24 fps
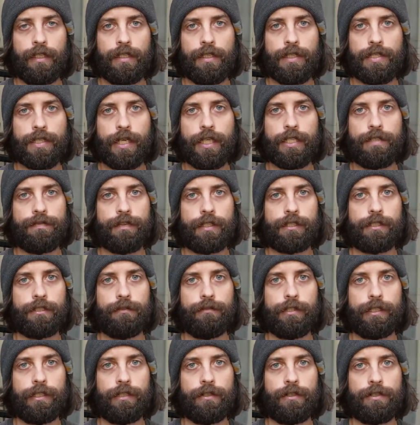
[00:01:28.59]
science fiction
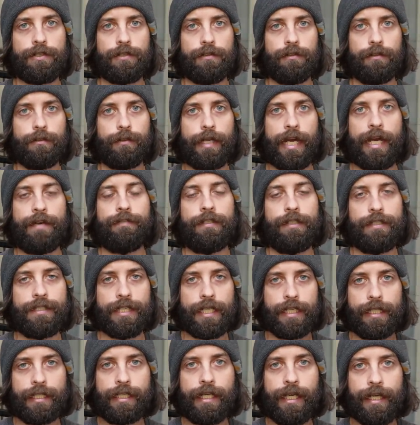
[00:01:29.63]
readers who haven't
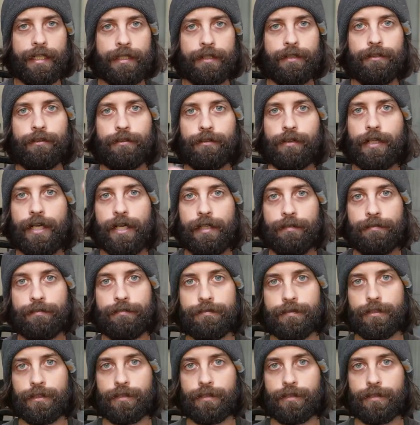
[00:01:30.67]
dedicated their life